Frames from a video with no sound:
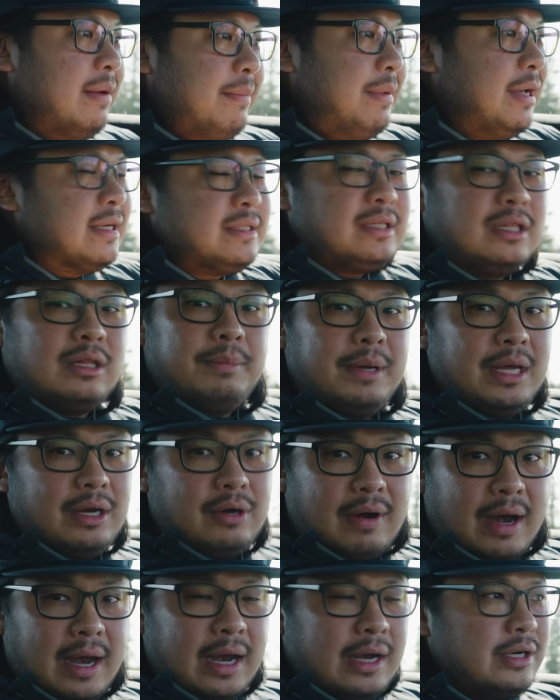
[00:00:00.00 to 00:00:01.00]
Because in the
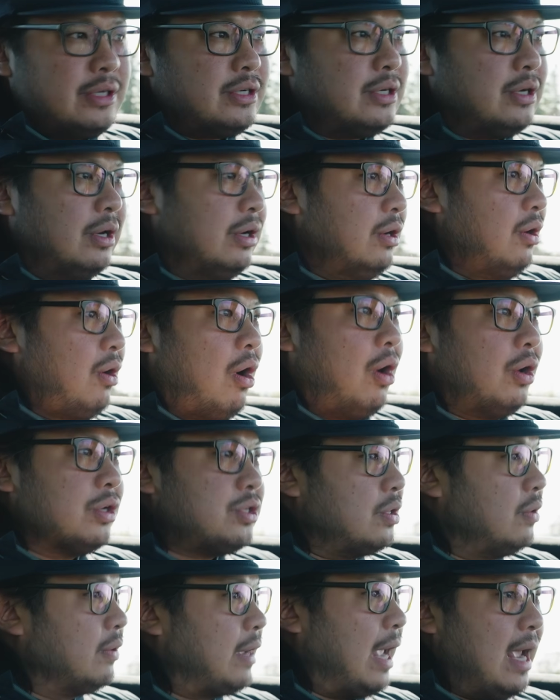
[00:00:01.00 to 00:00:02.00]
mid-range, you're
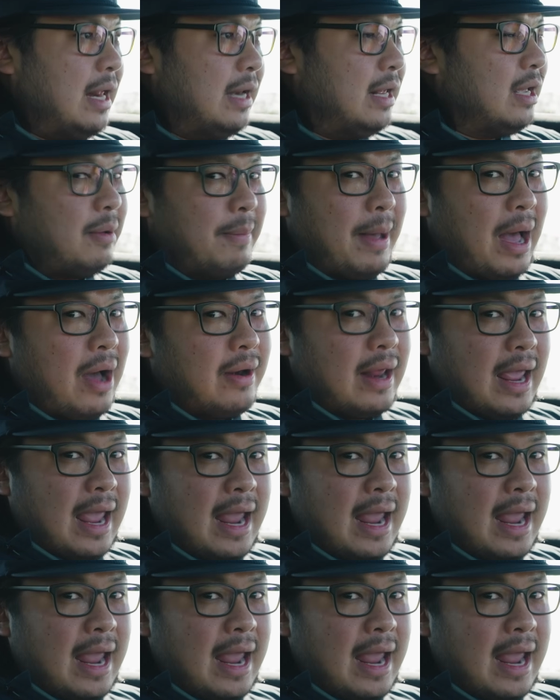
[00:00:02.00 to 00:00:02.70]
also gaining about